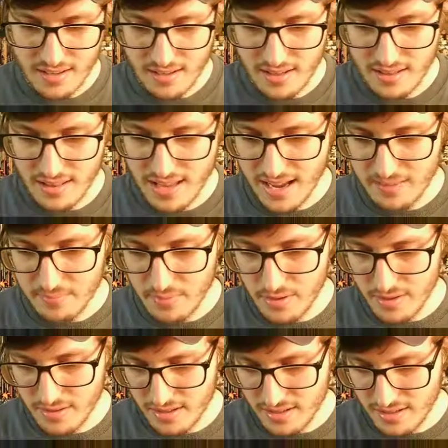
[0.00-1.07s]
in that
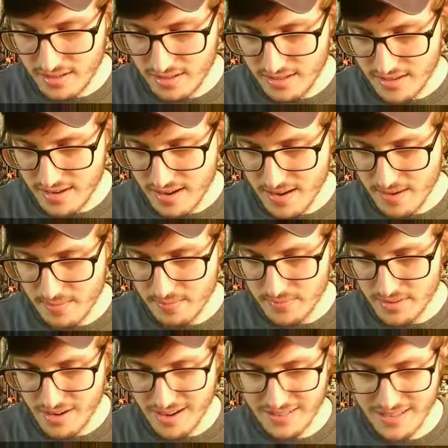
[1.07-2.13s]
book.
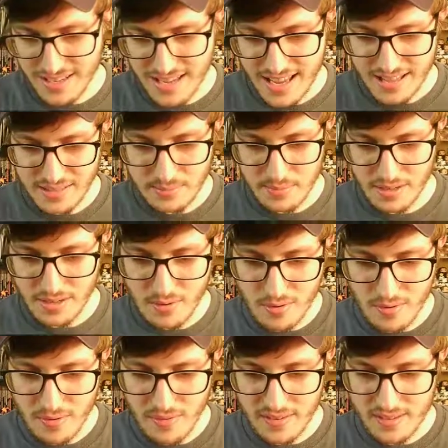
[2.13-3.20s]
So I was like, hey, that's pretty
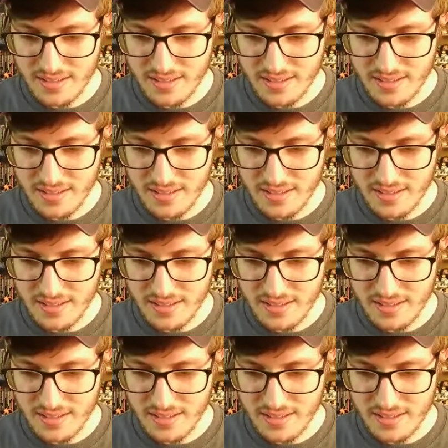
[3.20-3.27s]
cool.